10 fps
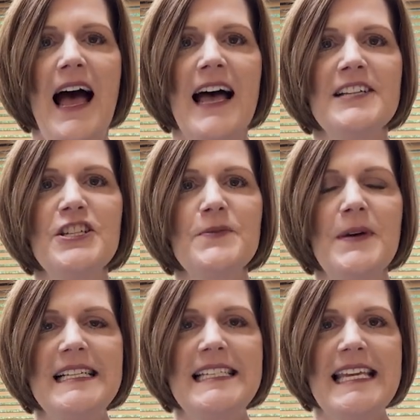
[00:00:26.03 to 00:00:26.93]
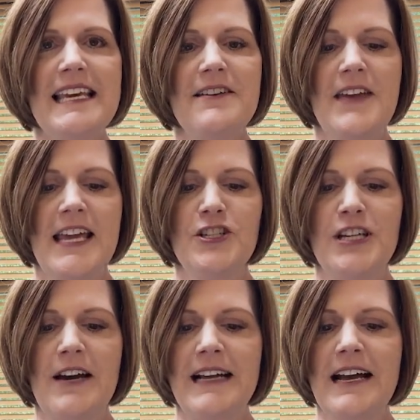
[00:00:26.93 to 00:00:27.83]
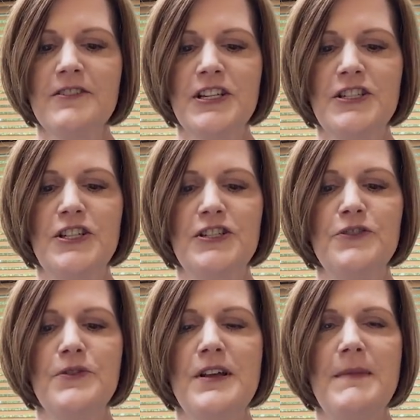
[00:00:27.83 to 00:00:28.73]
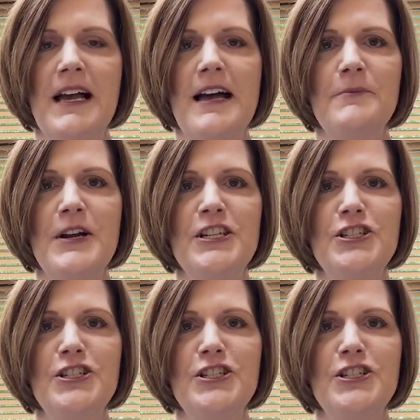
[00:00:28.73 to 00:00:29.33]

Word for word: I uh, just wanted to give a shout out to Trudy Montgomery.